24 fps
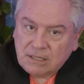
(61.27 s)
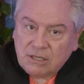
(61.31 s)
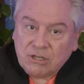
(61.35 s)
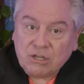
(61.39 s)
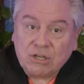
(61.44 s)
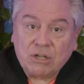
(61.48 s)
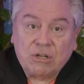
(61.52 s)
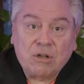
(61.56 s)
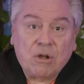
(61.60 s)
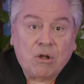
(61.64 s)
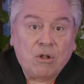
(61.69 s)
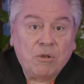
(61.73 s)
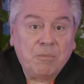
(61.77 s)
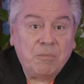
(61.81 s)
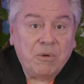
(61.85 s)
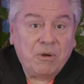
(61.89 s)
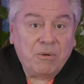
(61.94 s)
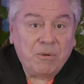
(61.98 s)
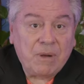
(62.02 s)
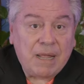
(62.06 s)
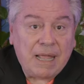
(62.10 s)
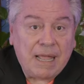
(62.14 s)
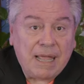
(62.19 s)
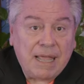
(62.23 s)
Nicole
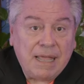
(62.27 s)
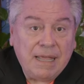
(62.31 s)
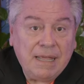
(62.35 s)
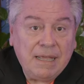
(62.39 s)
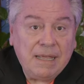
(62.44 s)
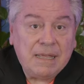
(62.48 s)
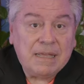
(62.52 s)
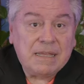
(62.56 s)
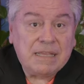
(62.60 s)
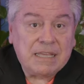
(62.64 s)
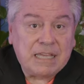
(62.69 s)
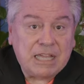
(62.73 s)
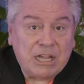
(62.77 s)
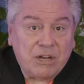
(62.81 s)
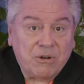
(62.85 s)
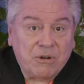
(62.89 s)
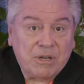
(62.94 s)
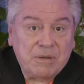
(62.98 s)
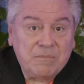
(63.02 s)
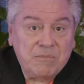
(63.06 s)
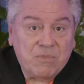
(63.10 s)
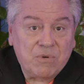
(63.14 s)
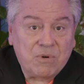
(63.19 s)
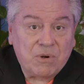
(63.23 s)
Mauray,
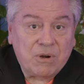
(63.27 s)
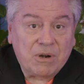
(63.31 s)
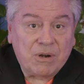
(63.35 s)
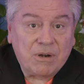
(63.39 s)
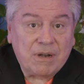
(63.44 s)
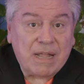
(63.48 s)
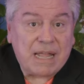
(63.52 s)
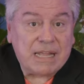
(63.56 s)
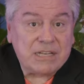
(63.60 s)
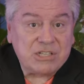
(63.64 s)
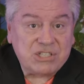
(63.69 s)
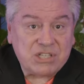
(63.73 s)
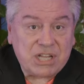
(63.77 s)
Kieron Moore, and